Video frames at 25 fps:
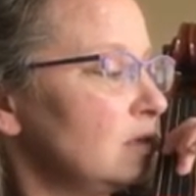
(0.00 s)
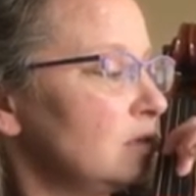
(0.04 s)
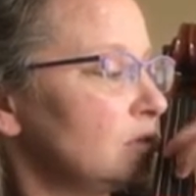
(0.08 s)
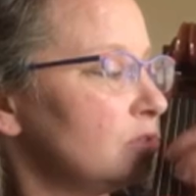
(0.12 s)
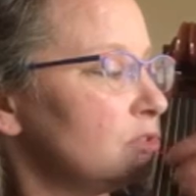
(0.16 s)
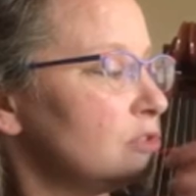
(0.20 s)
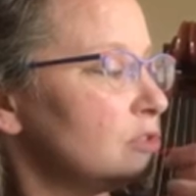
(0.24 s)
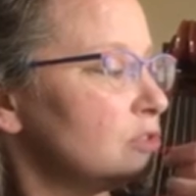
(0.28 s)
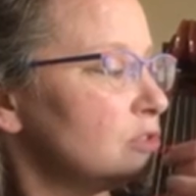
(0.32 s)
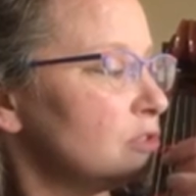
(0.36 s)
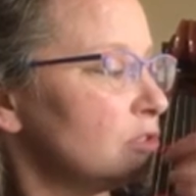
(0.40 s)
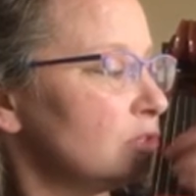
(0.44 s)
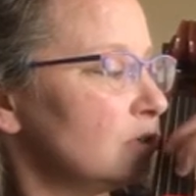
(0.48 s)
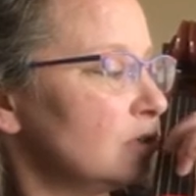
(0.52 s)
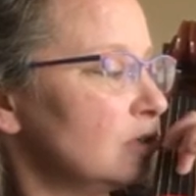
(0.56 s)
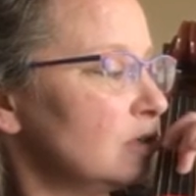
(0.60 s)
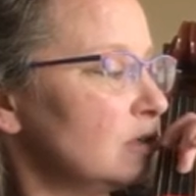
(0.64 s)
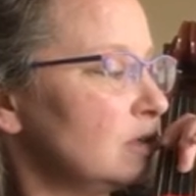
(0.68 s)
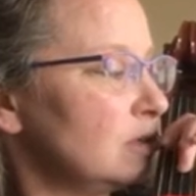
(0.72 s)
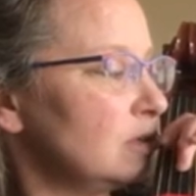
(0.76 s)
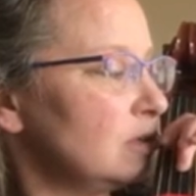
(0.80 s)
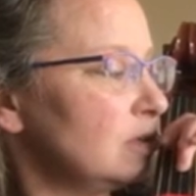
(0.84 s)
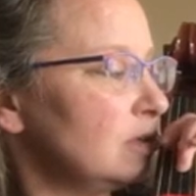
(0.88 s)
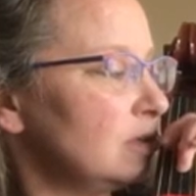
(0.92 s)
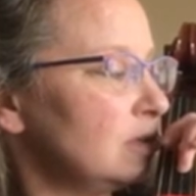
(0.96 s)

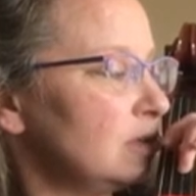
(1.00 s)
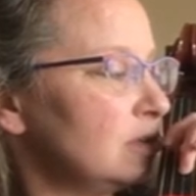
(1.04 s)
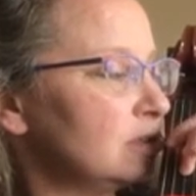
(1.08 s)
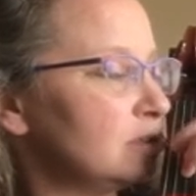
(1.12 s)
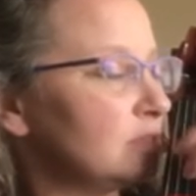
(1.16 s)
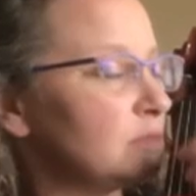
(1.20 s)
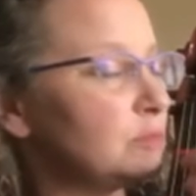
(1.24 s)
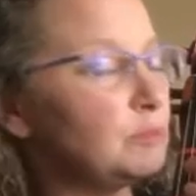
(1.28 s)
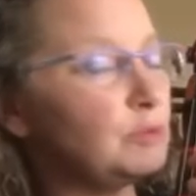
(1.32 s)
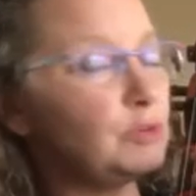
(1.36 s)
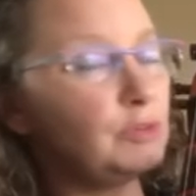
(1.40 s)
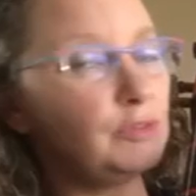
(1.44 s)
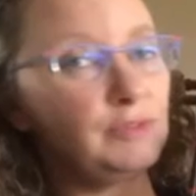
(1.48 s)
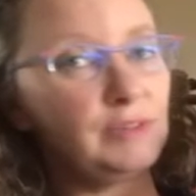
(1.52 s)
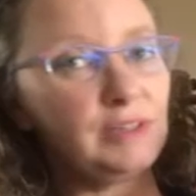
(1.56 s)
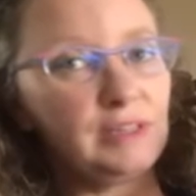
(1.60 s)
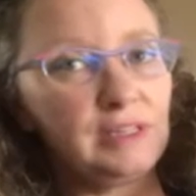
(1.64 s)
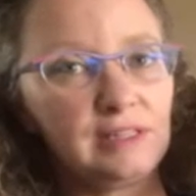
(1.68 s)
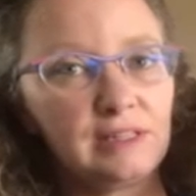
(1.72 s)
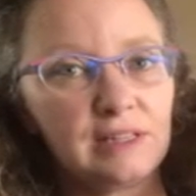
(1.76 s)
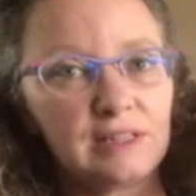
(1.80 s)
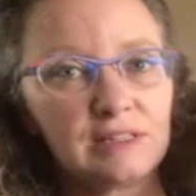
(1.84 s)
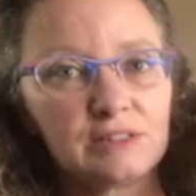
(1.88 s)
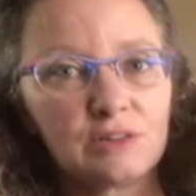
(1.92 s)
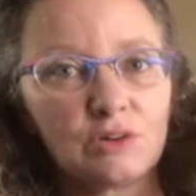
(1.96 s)
sure it's
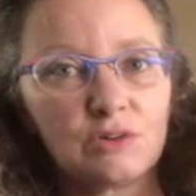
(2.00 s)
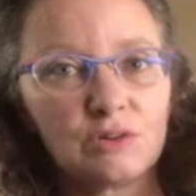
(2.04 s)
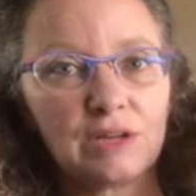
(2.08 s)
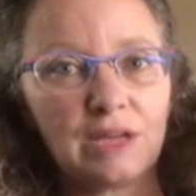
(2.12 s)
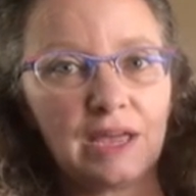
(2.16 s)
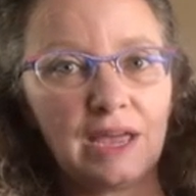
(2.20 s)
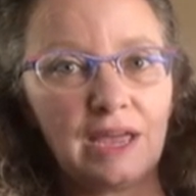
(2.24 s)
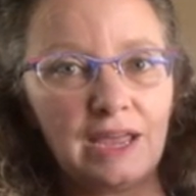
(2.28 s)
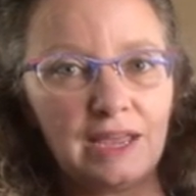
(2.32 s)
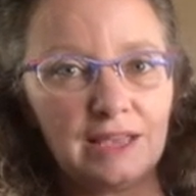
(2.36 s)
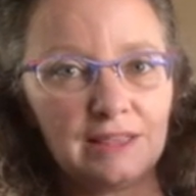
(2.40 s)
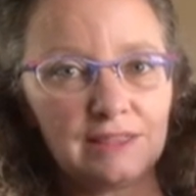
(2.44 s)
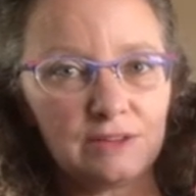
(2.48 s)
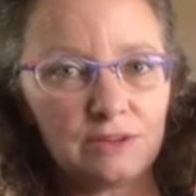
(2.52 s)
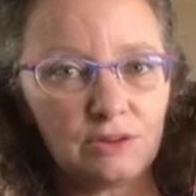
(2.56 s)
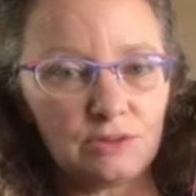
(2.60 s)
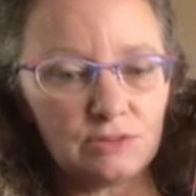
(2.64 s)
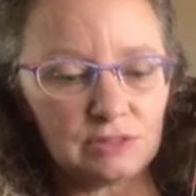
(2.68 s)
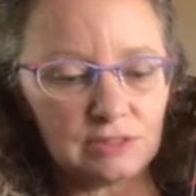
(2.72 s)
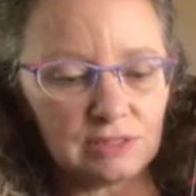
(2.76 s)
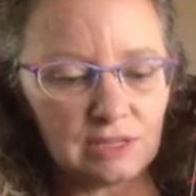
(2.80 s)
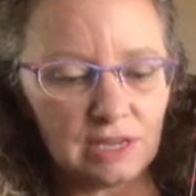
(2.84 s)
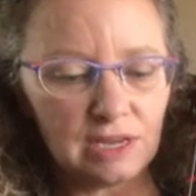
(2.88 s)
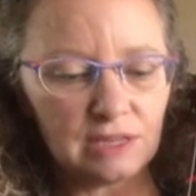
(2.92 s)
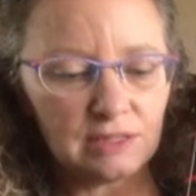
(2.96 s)
moving. Let's go to eighth
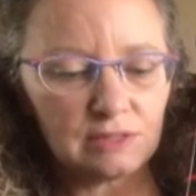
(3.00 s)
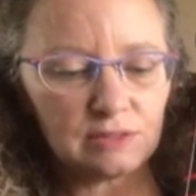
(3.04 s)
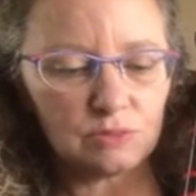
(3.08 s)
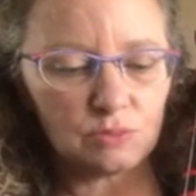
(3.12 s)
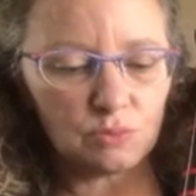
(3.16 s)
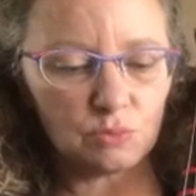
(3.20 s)
notes next.